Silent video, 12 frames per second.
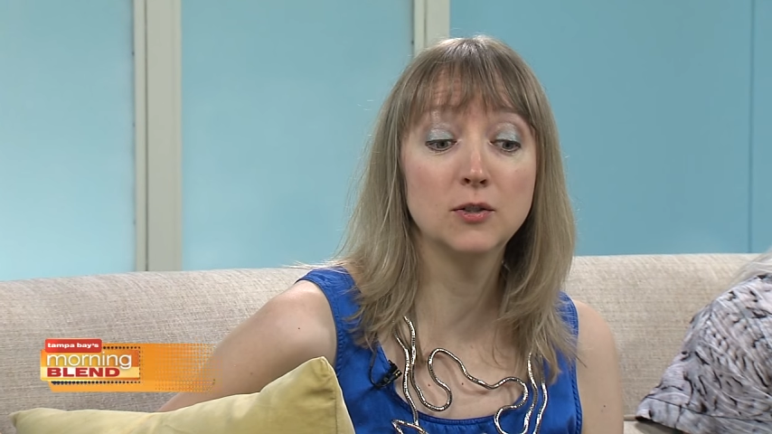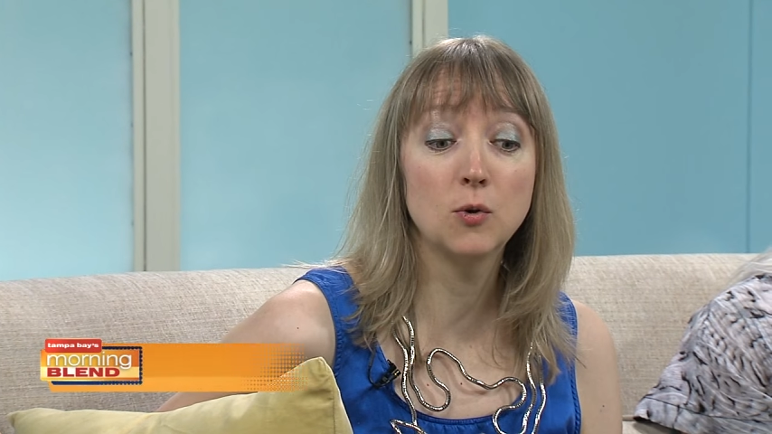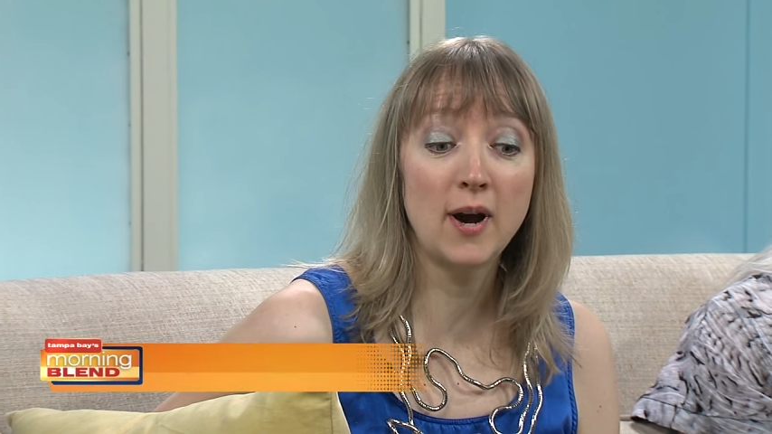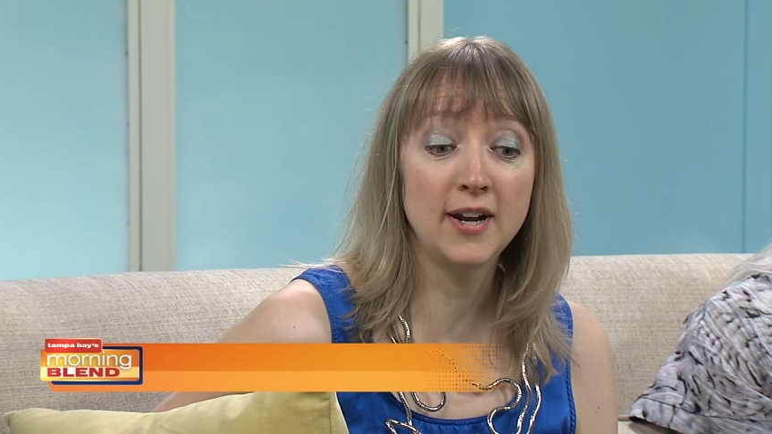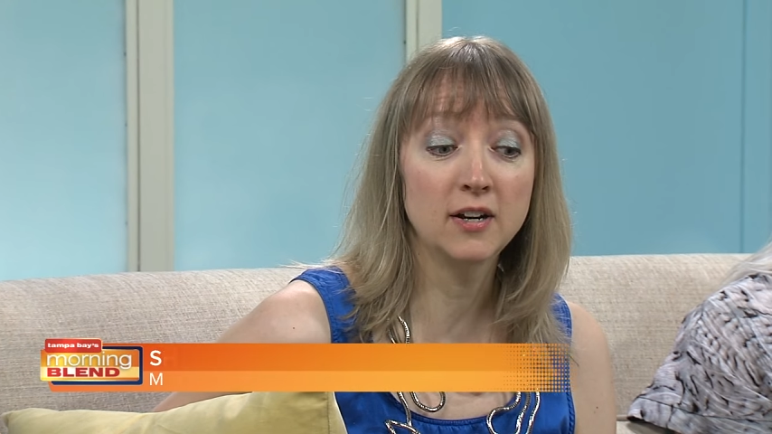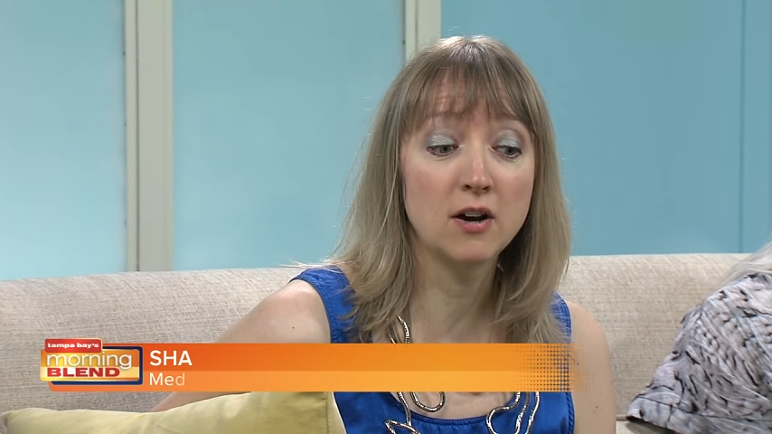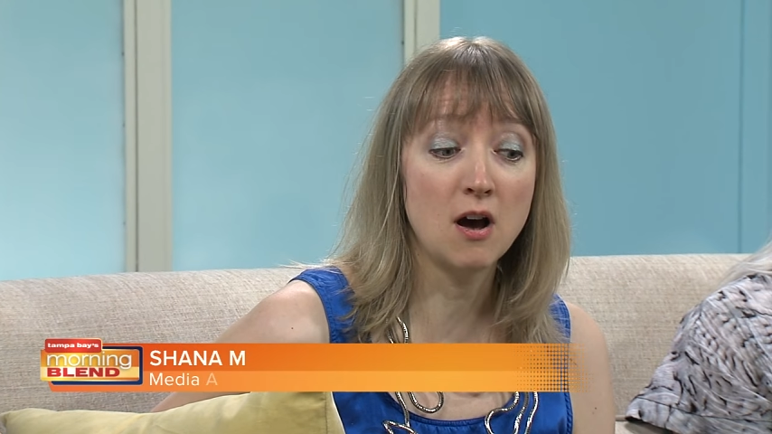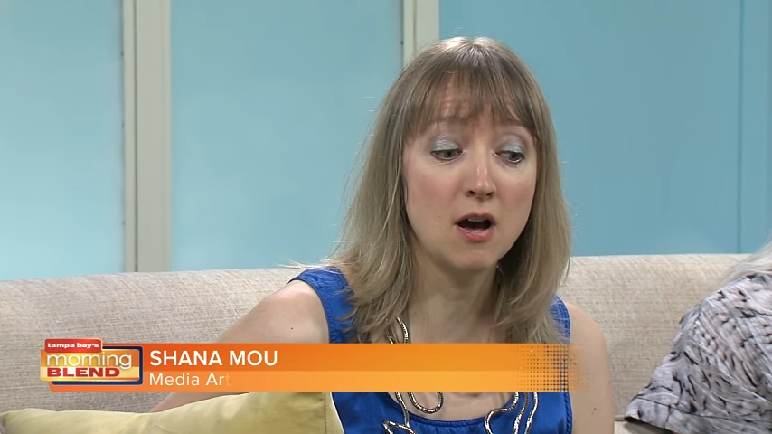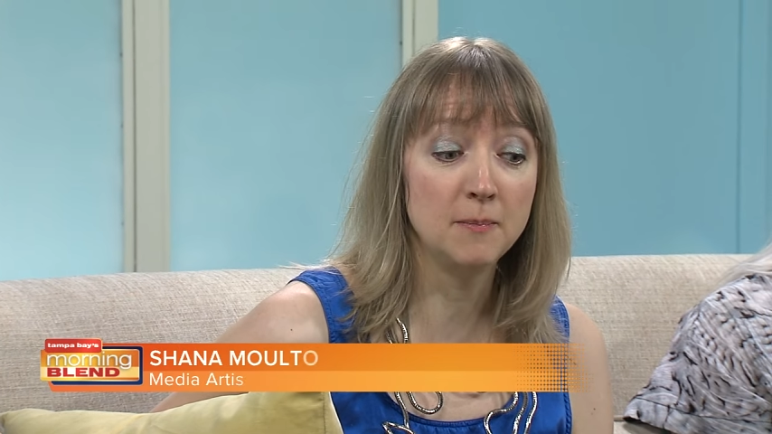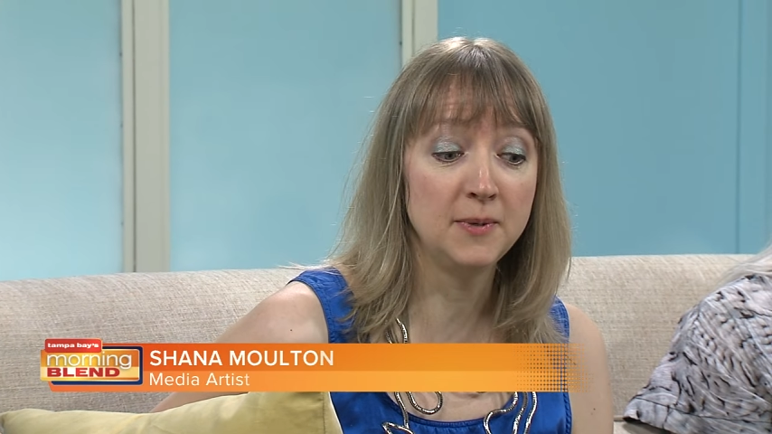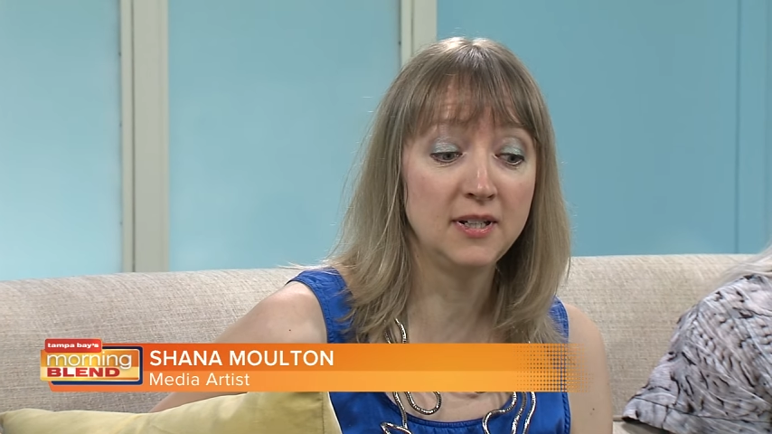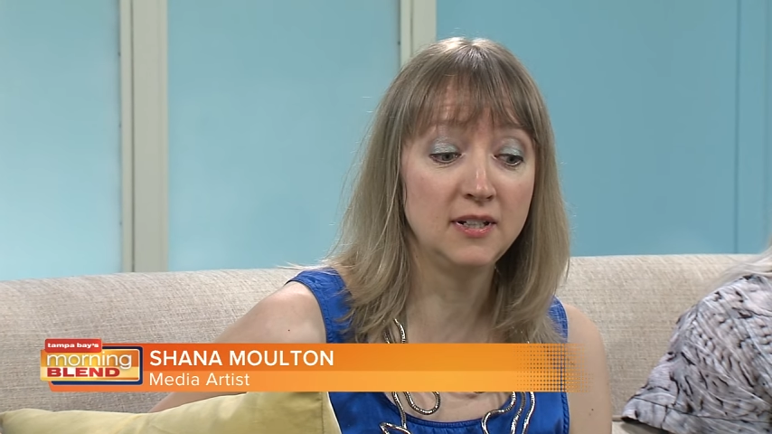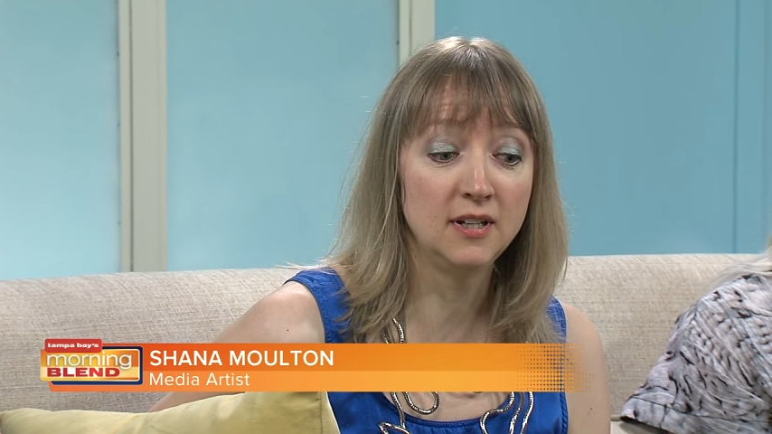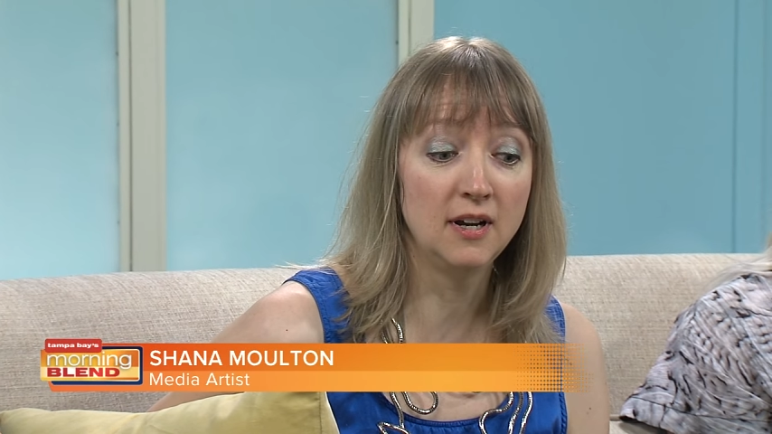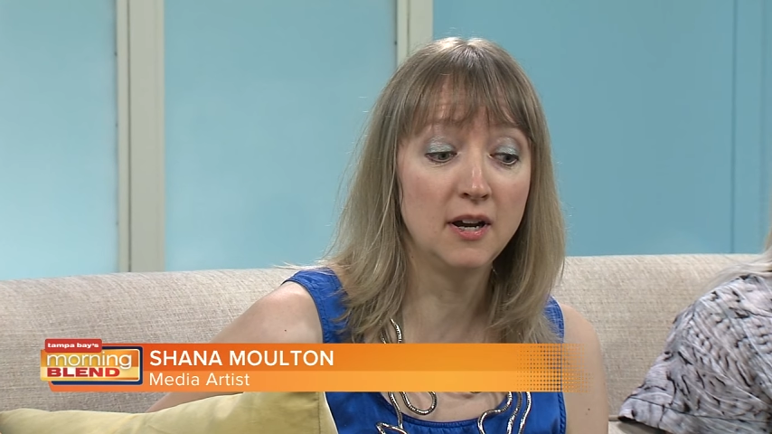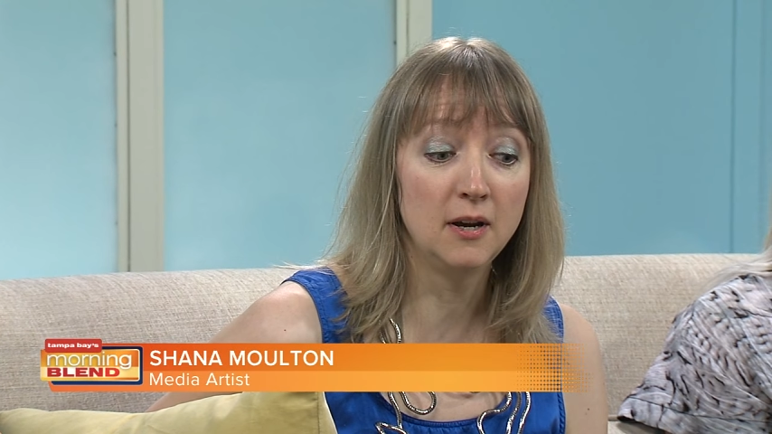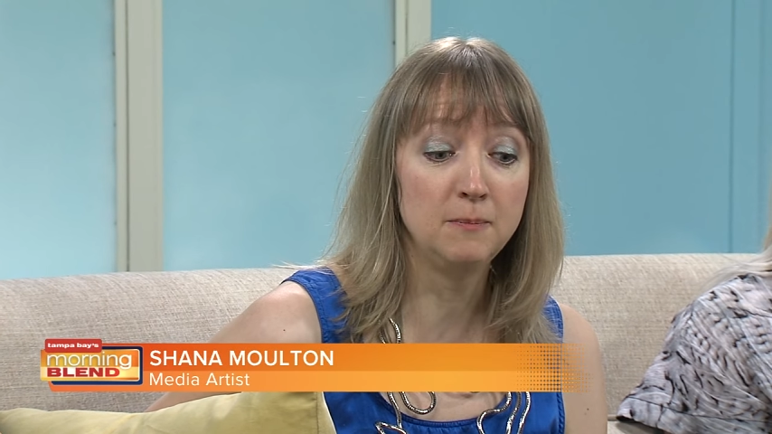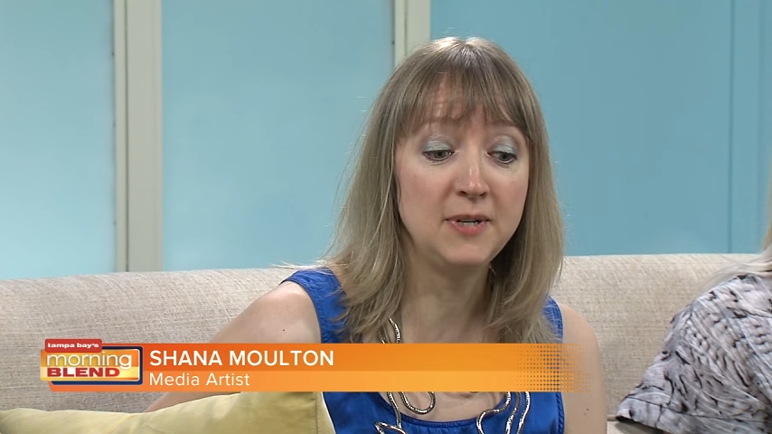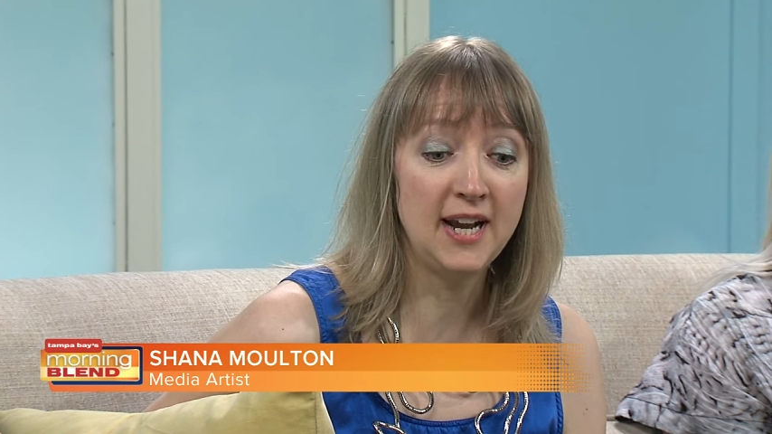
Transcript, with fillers: quite a common um,